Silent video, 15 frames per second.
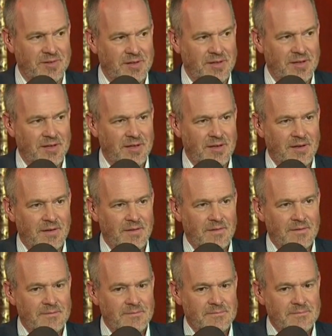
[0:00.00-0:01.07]
That's a pick'em,
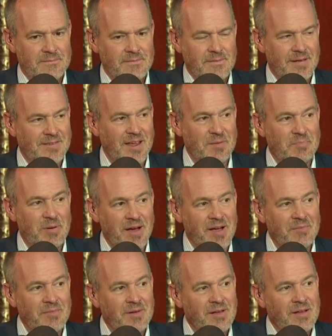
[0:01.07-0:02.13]
Brock. Is that a
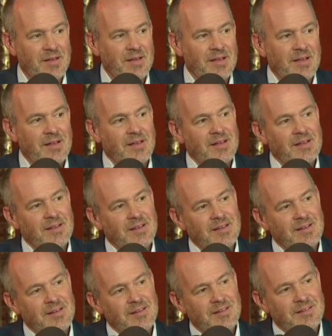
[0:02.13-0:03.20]
pick'em? It's a pick'em.
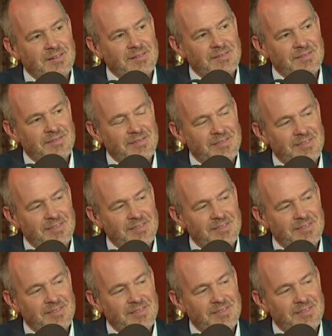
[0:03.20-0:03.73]
It's a pick'em.